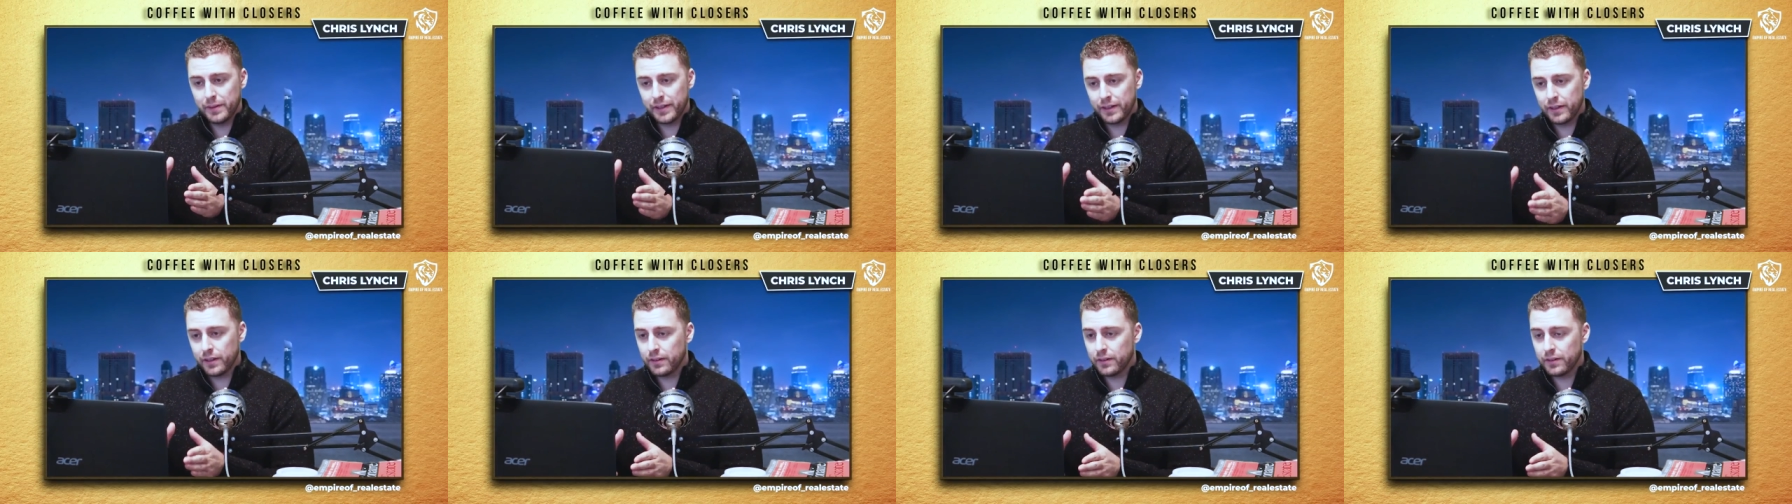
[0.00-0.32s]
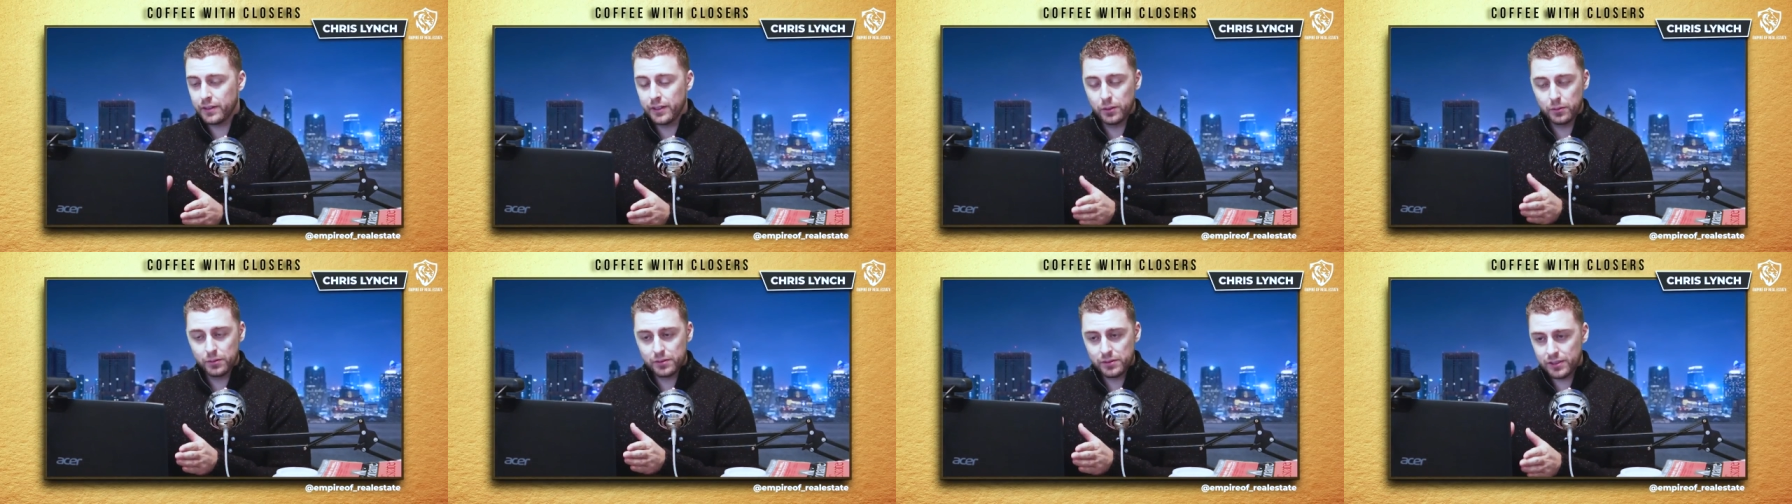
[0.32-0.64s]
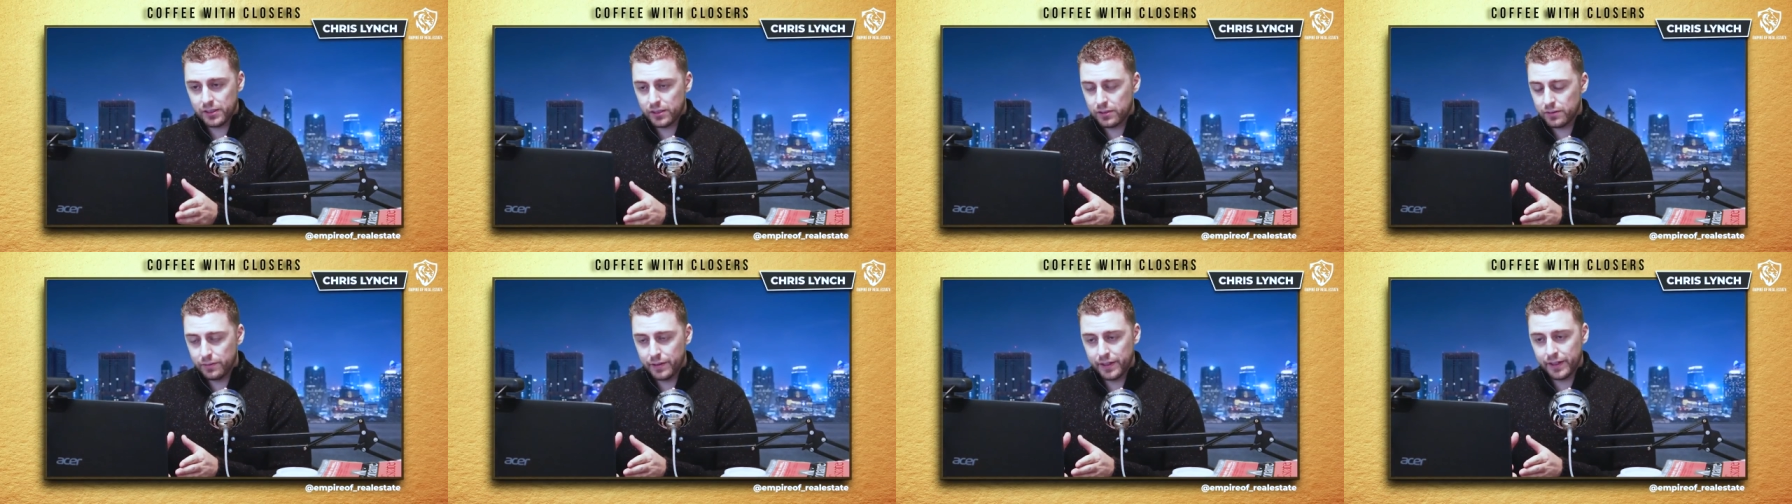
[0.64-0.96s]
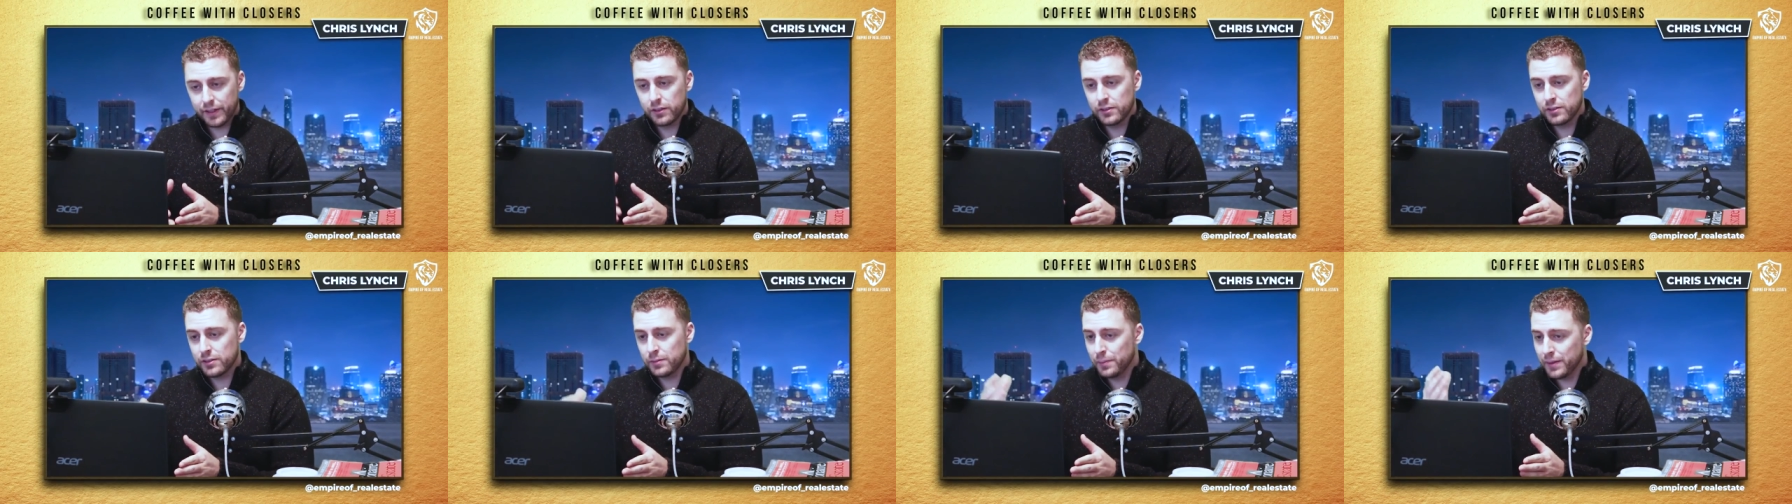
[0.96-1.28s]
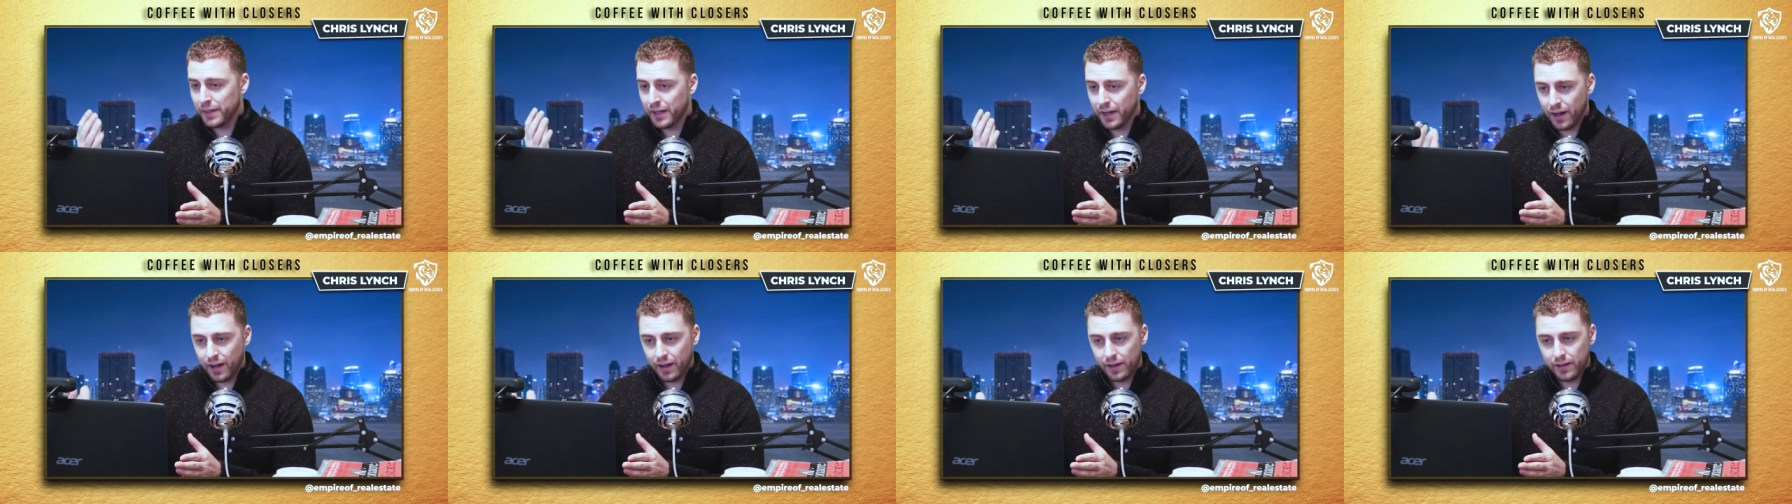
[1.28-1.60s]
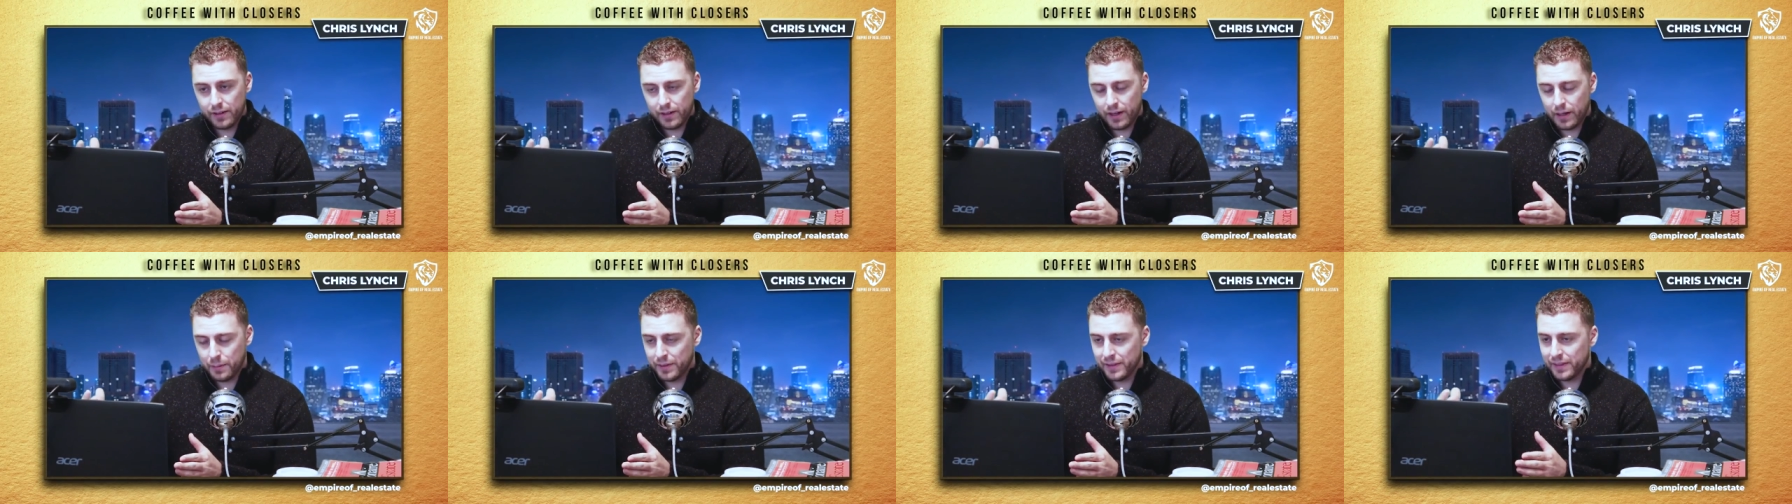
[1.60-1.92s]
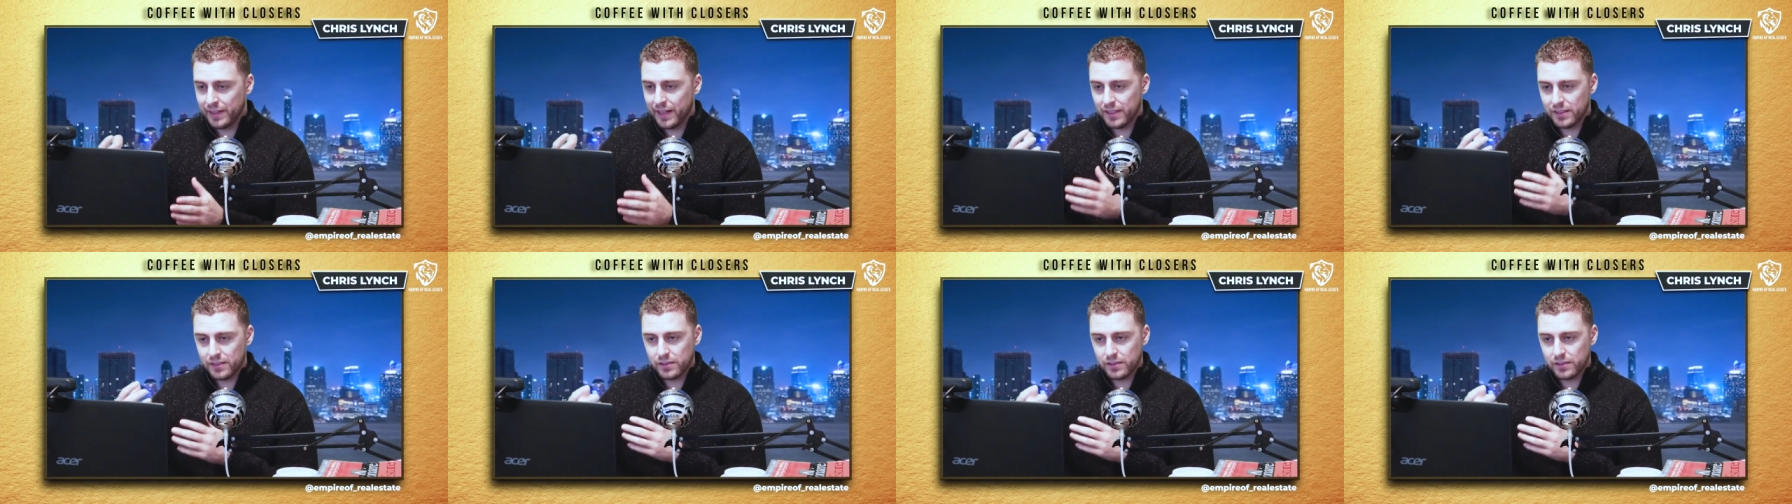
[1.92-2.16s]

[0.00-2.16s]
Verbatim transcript: You can make, six figures and beyond.